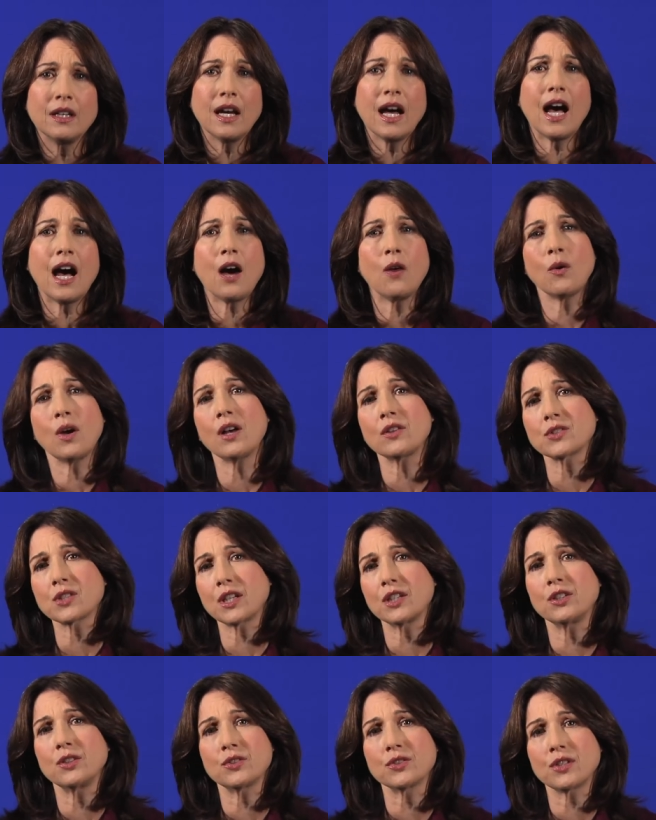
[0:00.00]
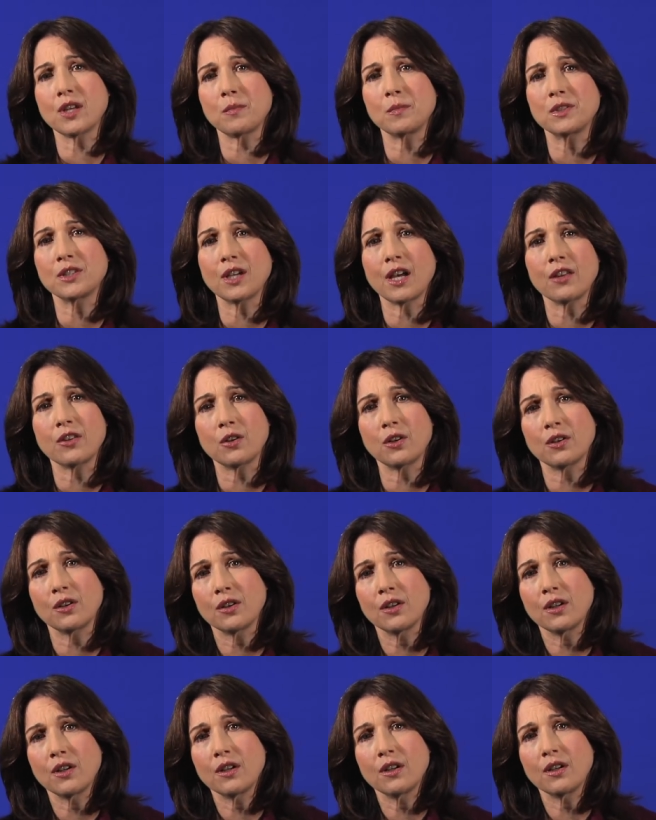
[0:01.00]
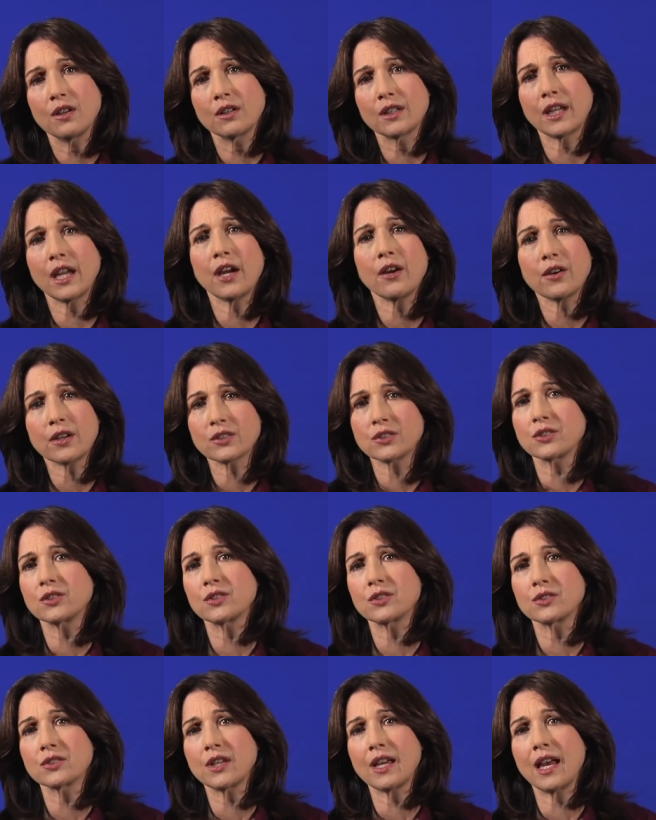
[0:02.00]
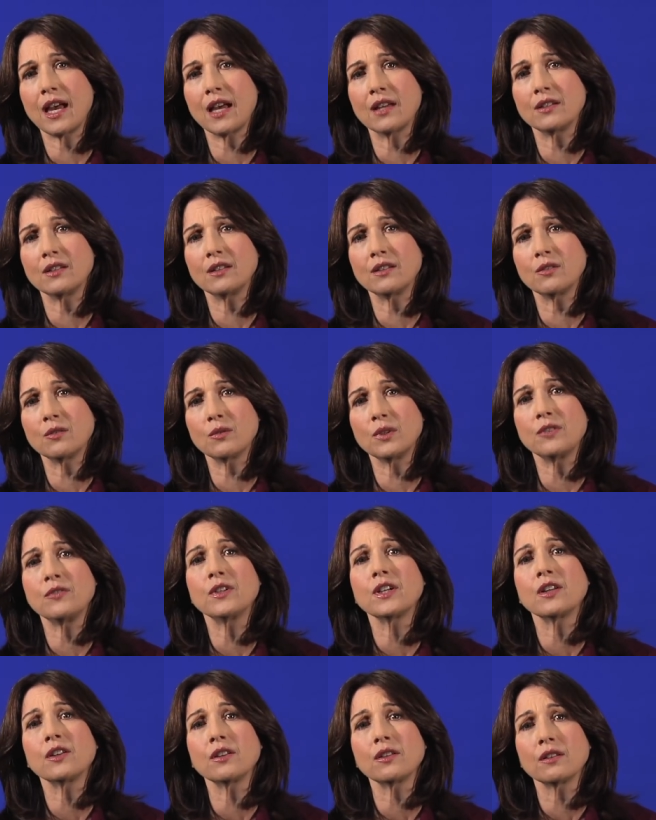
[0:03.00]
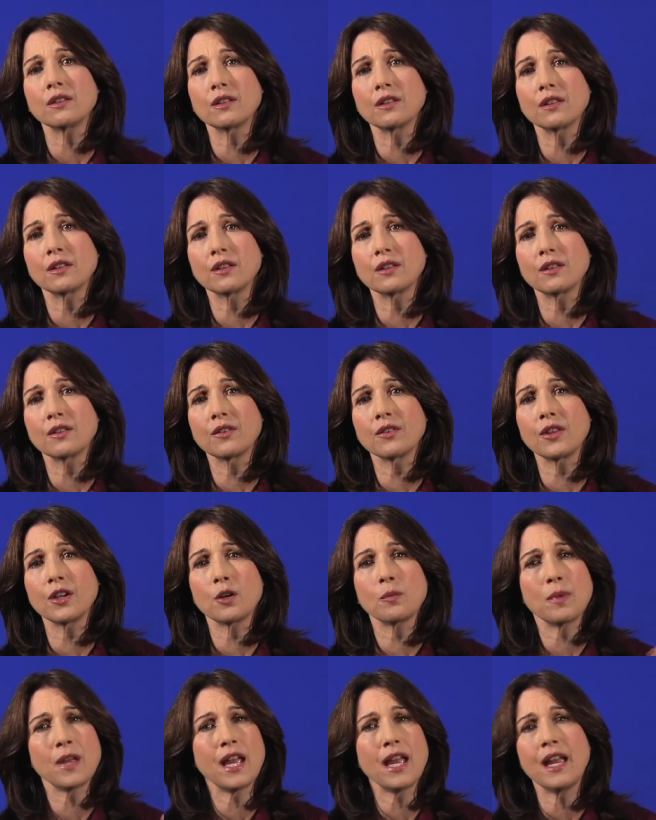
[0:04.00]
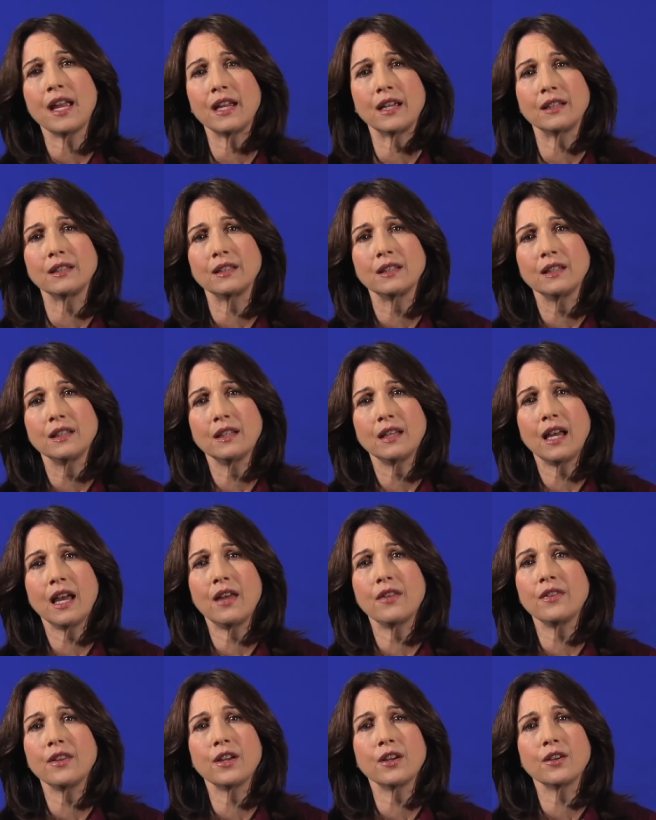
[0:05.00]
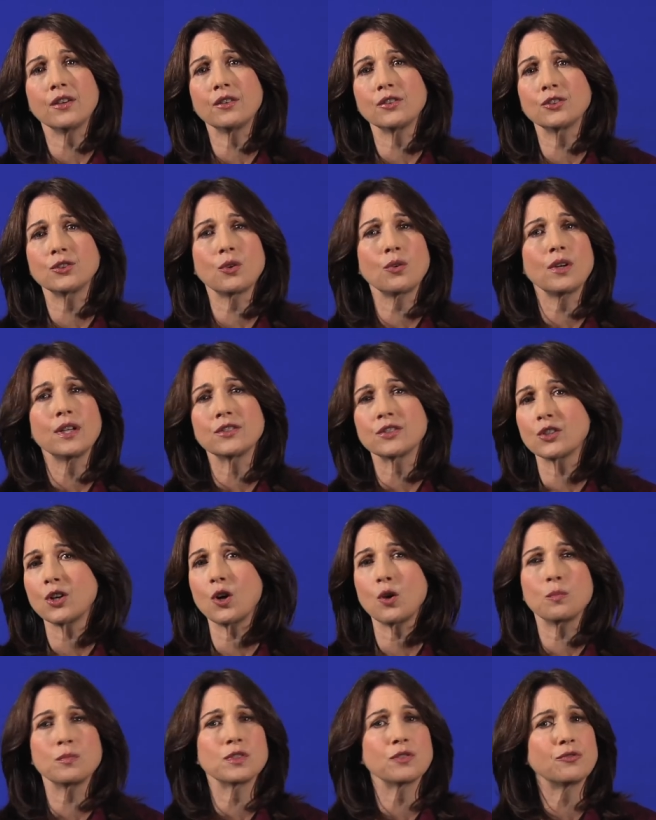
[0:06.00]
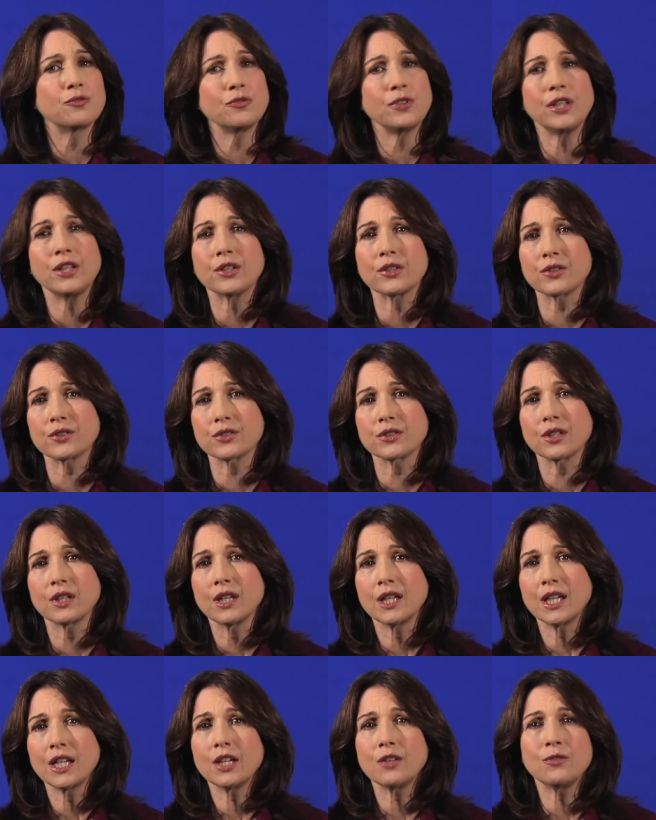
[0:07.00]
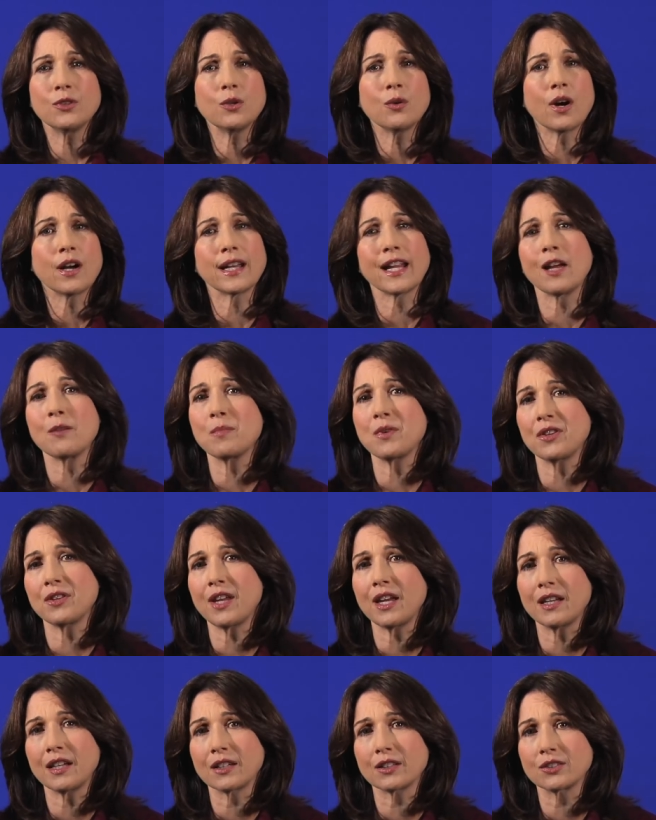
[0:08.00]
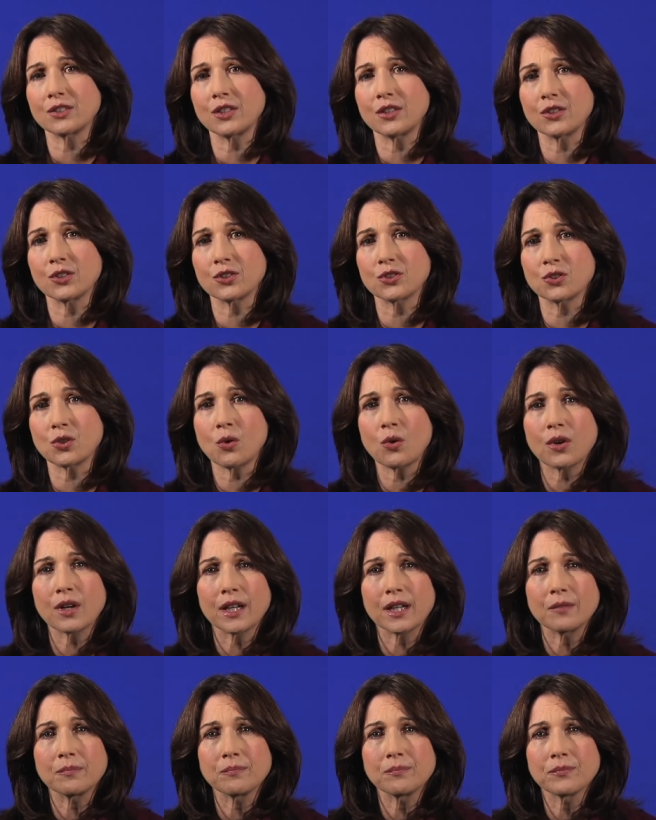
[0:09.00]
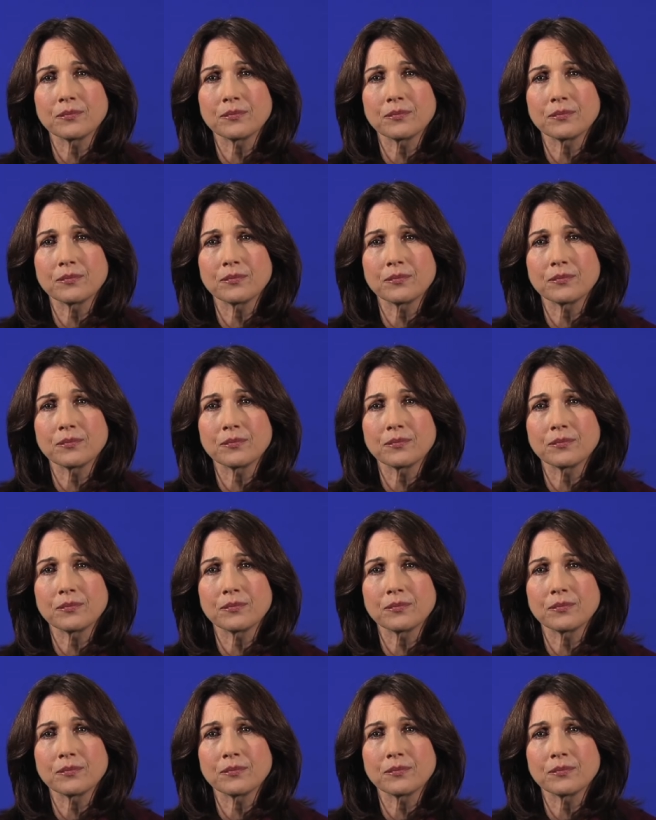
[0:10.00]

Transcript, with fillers: How else can you step into other characters and reveal their pain and their joys and hopes and fears if you aren't empathetic to their story?